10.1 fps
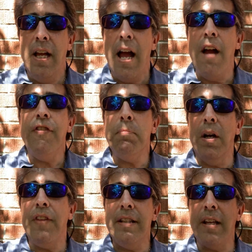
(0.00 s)
Every
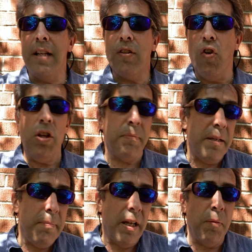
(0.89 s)
month I'd call him,
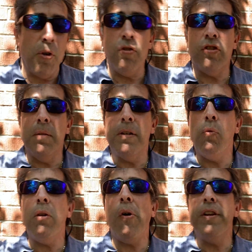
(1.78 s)
email him, go see him. What
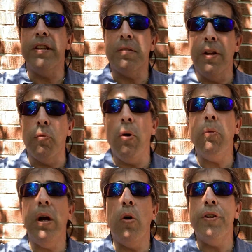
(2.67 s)
do I owe you this month? What
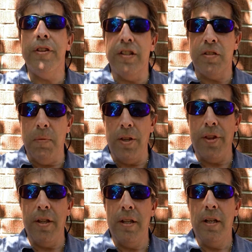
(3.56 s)
do I owe you this month?
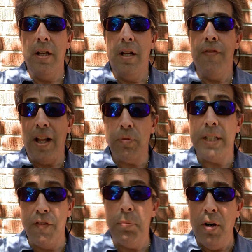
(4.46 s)
That's what
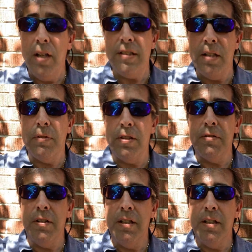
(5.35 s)
David Bronstein would do.